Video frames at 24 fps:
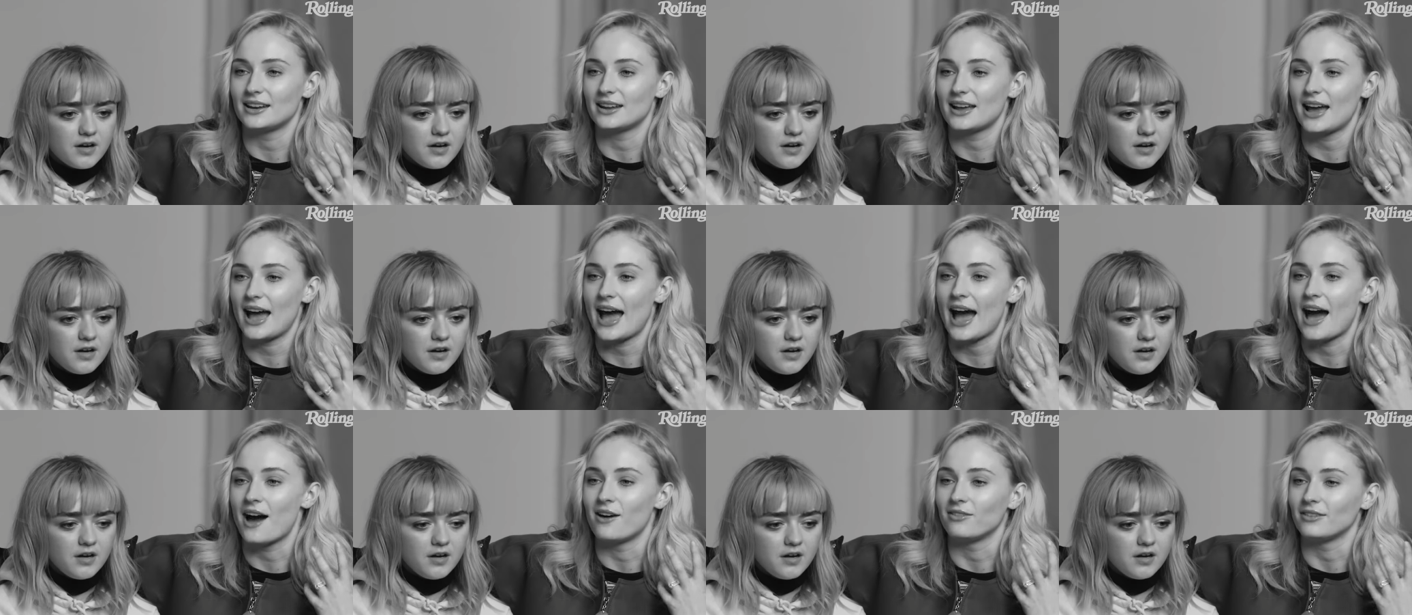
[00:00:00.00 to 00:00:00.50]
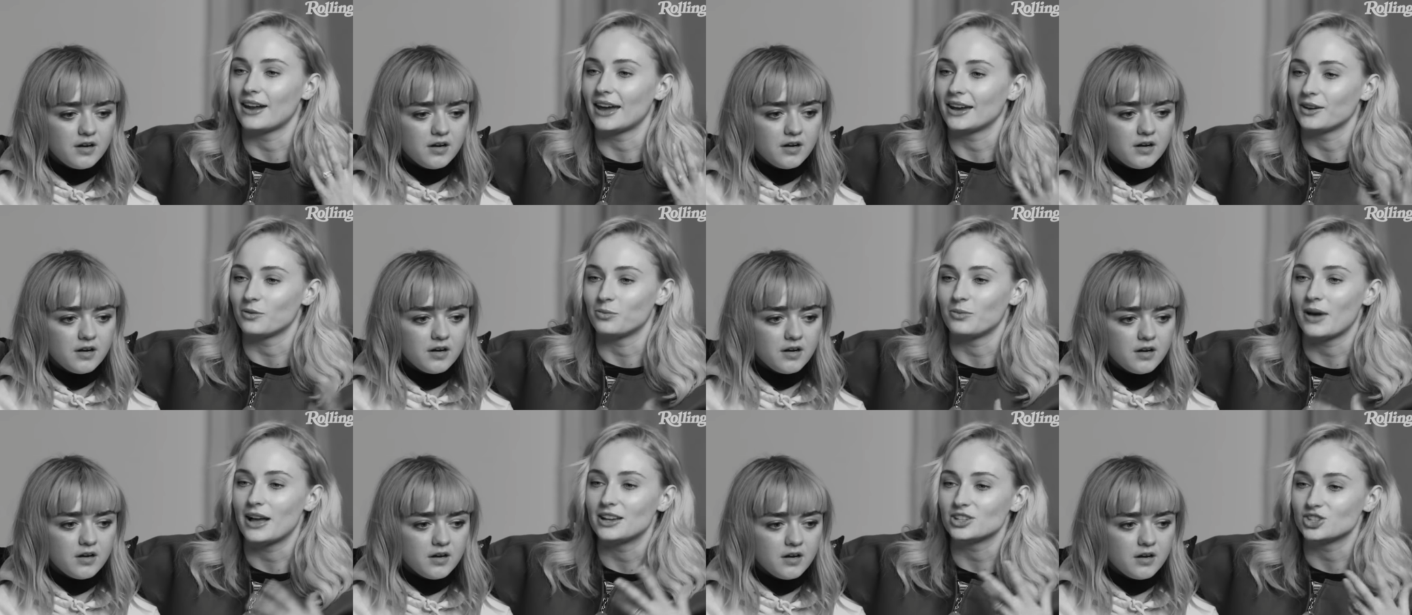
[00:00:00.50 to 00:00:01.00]
Speaker 1: how like
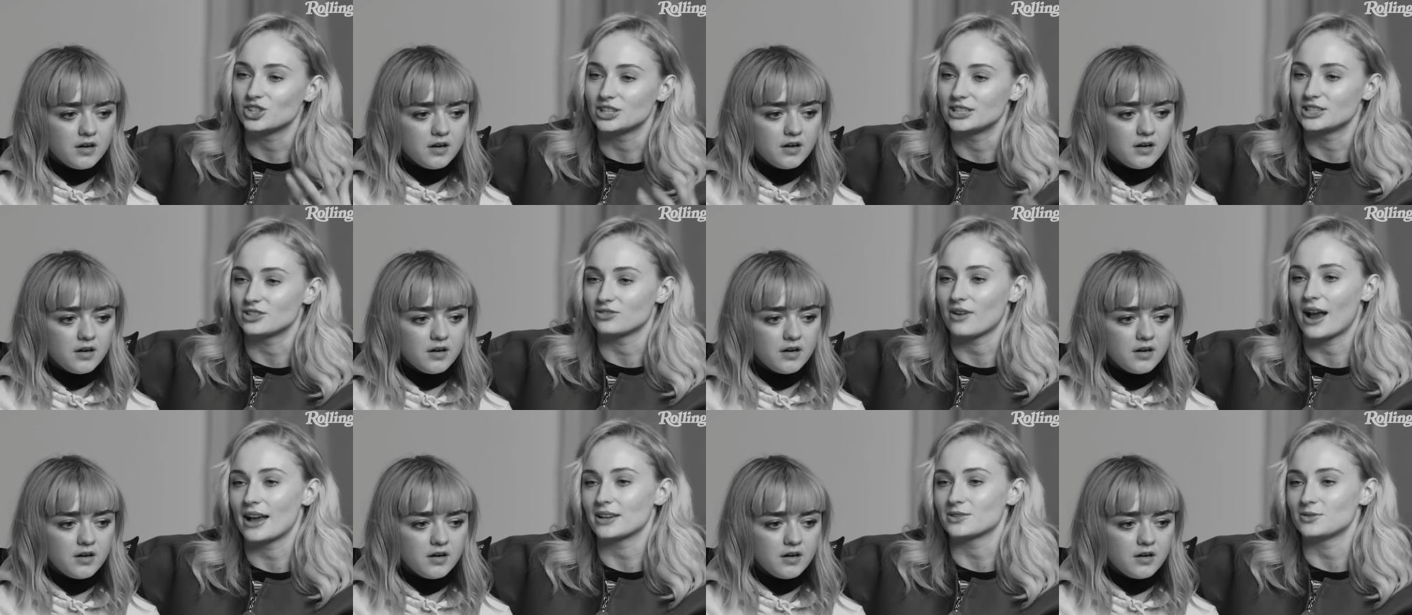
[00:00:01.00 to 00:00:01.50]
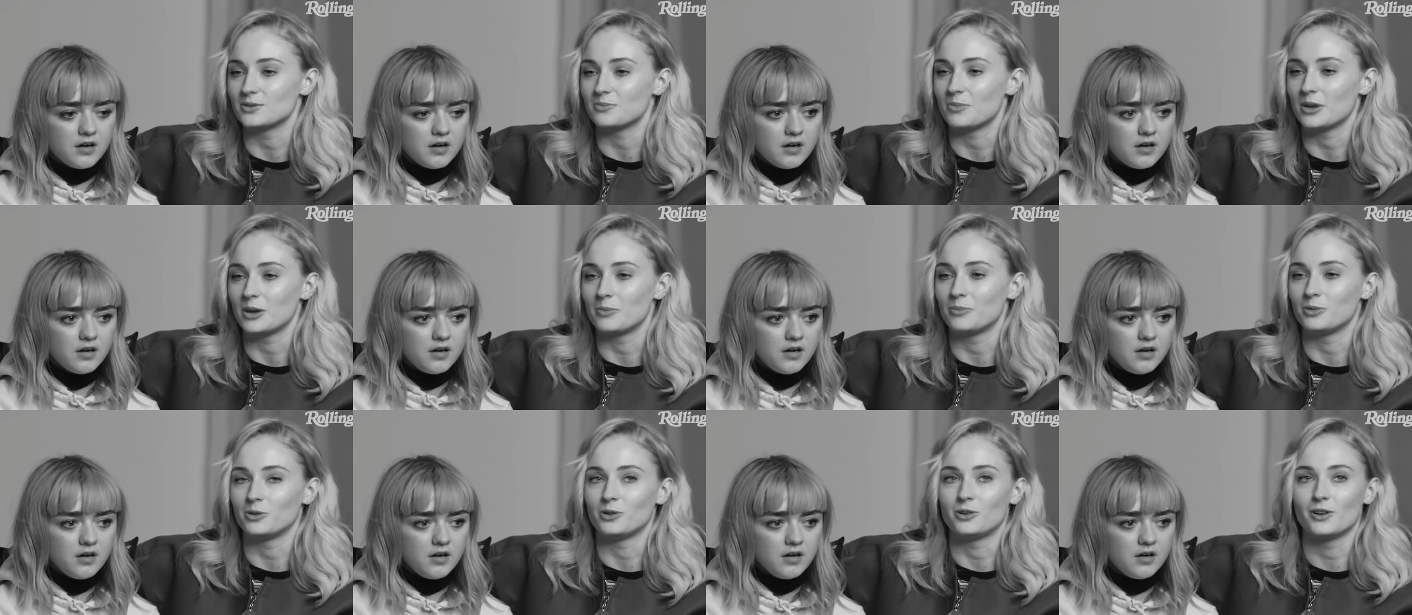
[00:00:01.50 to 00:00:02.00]
well she interacts with
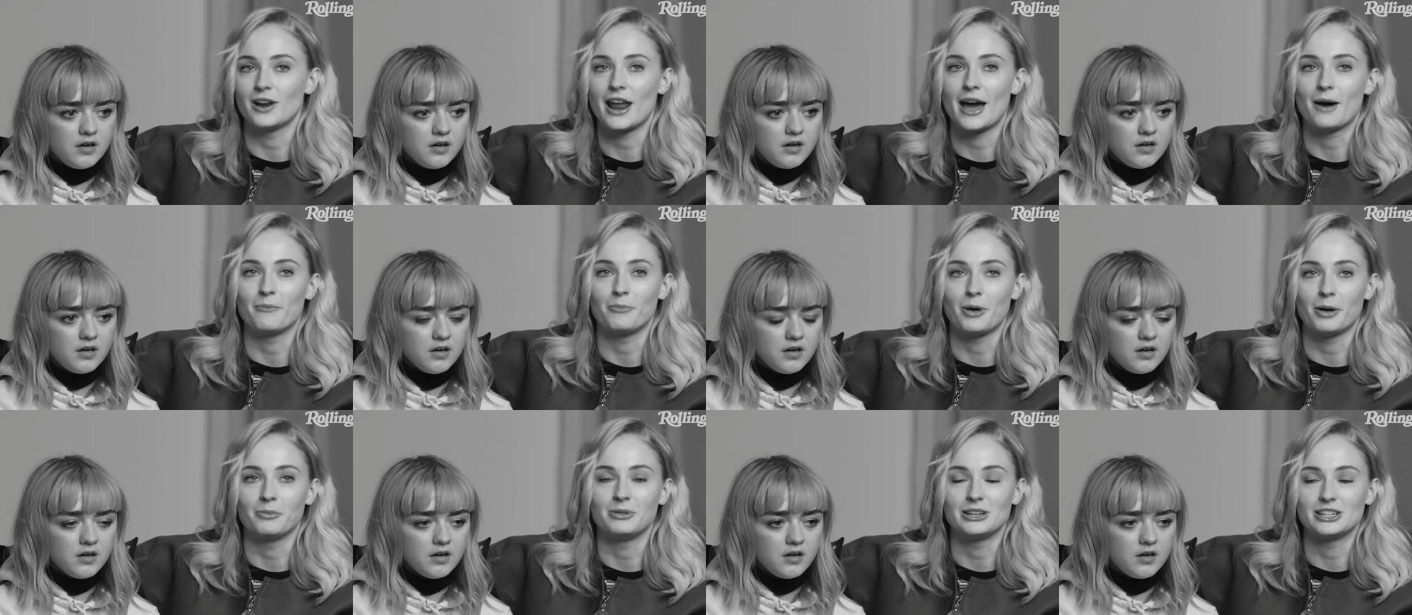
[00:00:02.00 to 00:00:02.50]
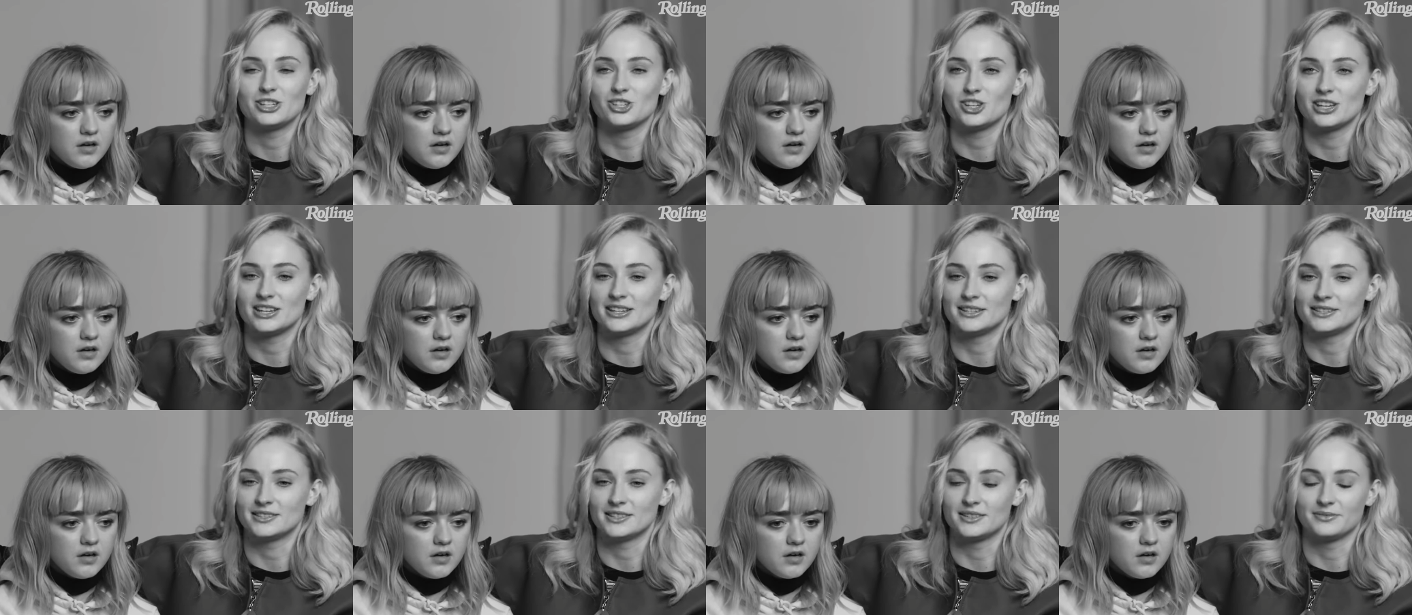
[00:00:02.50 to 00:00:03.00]
people and how bubbly she
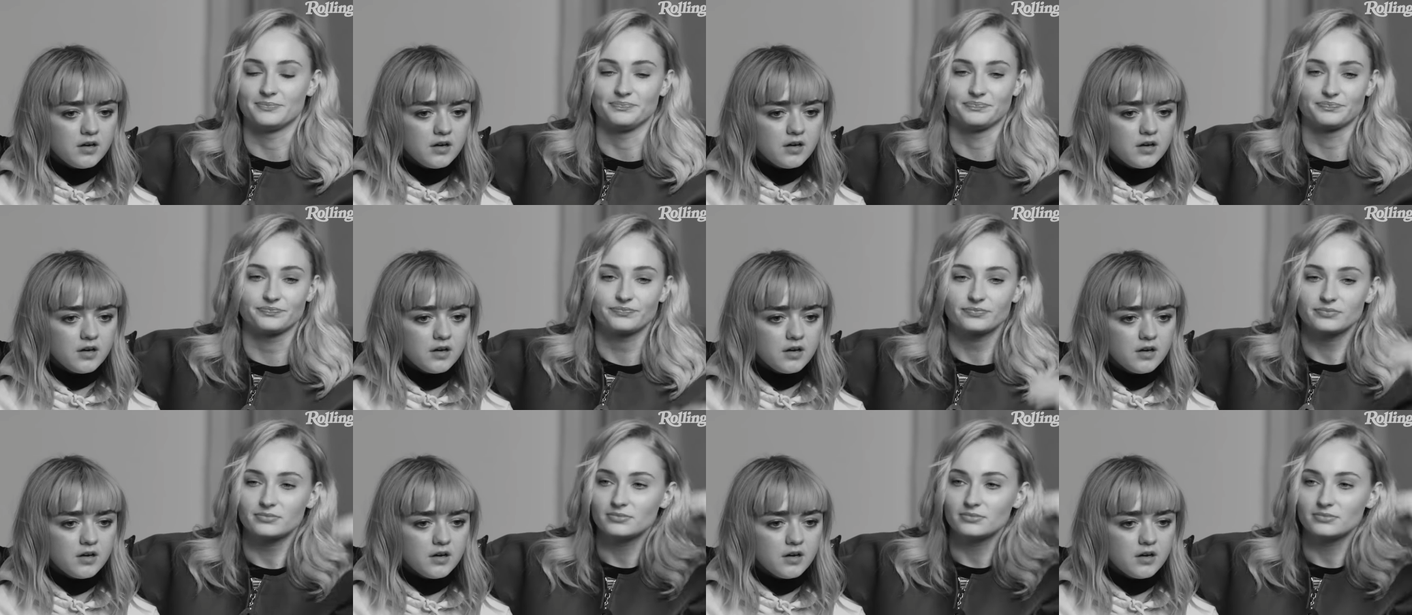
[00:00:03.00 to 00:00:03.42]
is and